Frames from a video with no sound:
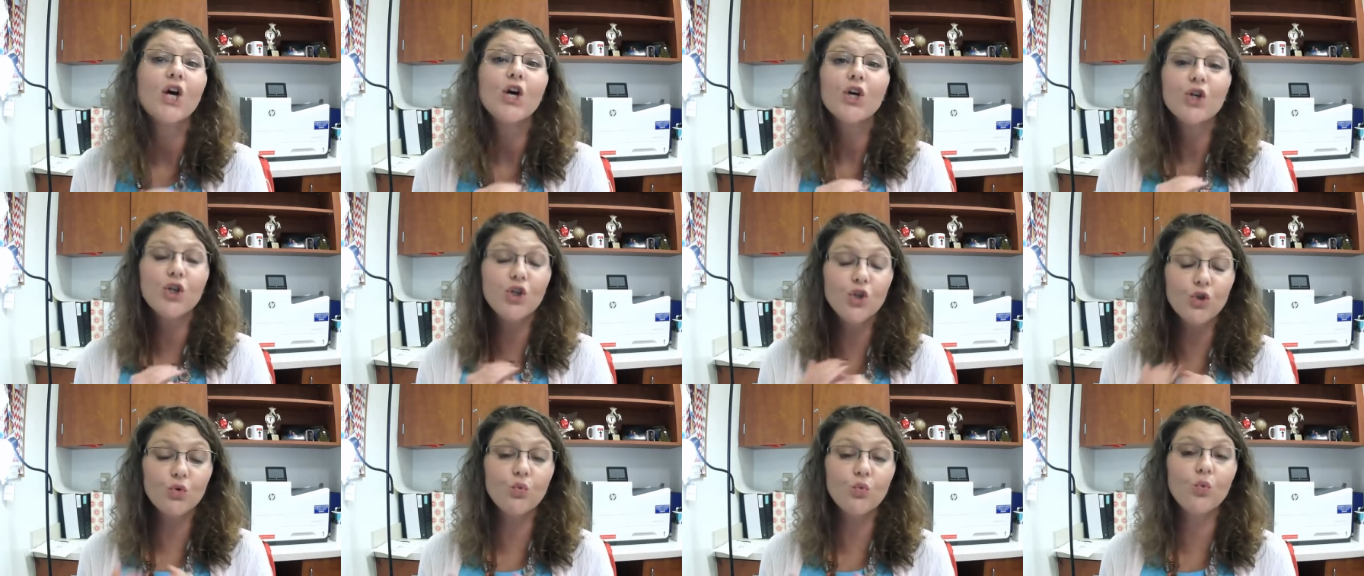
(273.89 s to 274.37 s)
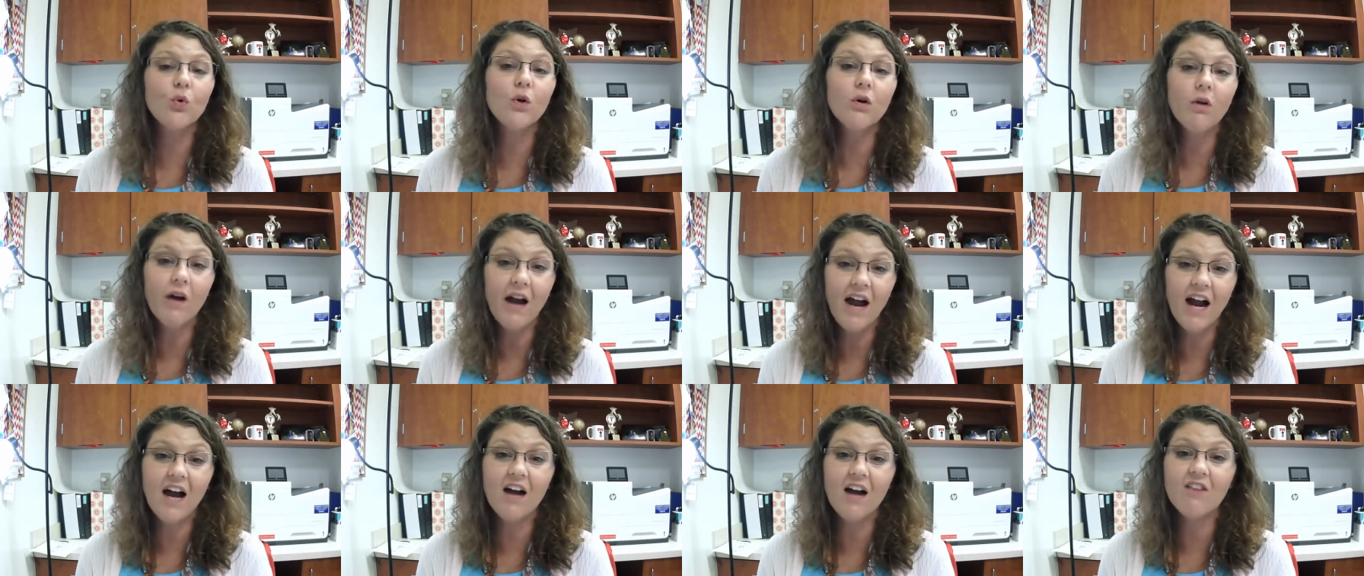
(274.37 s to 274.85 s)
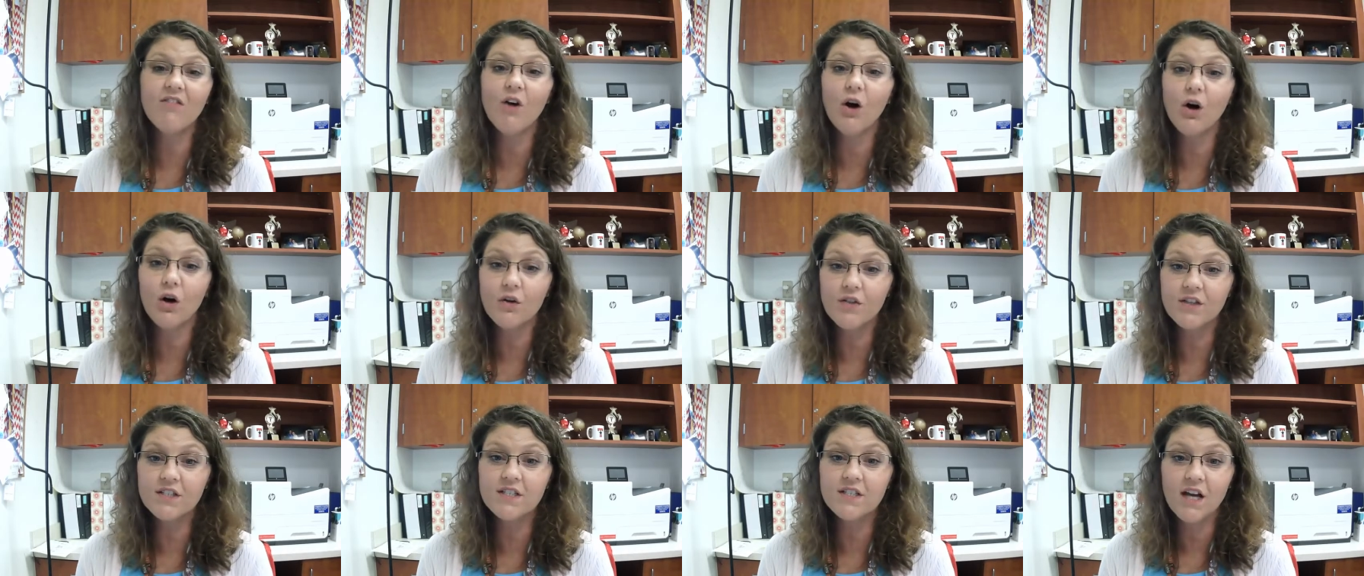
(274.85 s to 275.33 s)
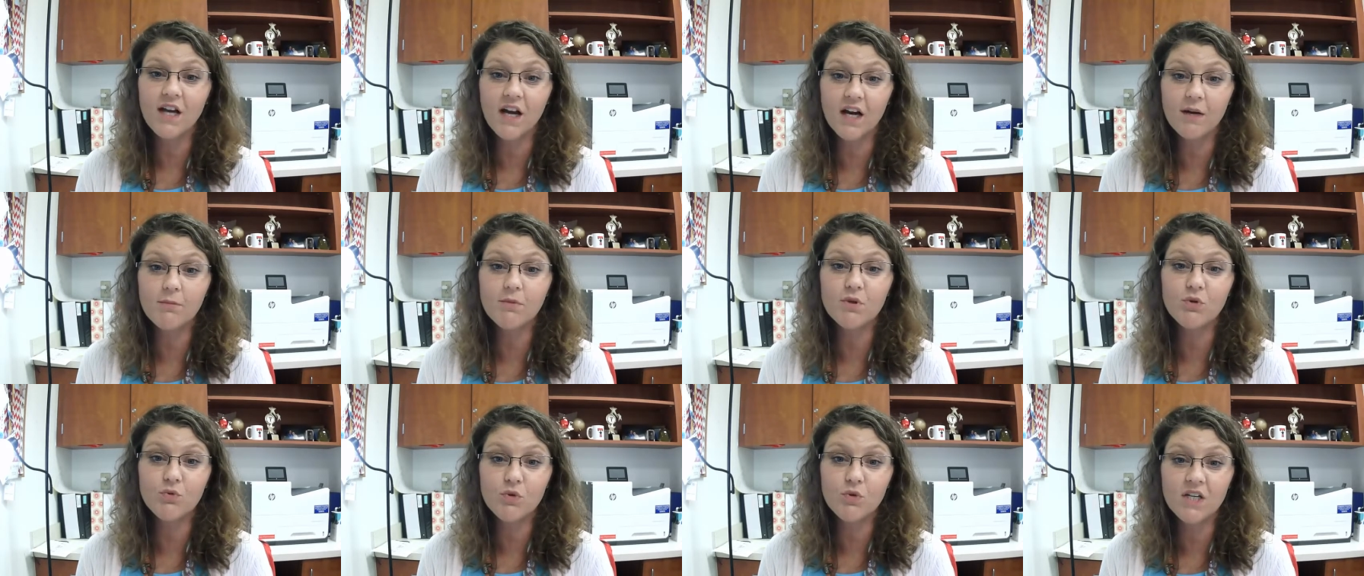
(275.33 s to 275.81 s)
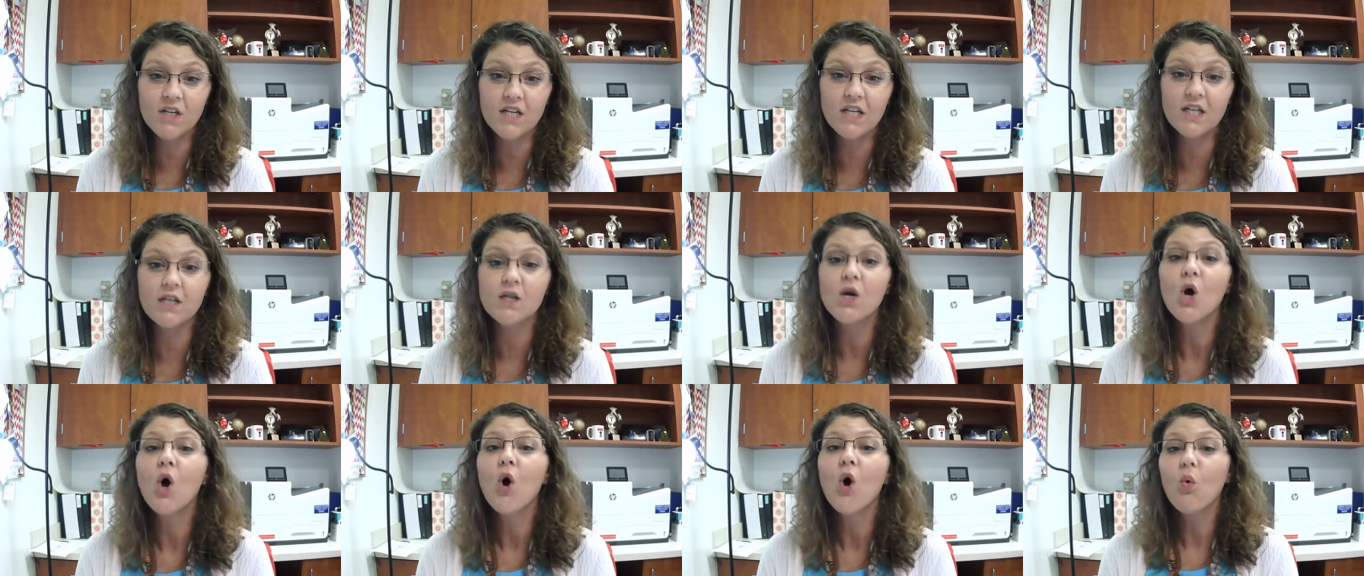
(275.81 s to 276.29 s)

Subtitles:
You will have all the time you need.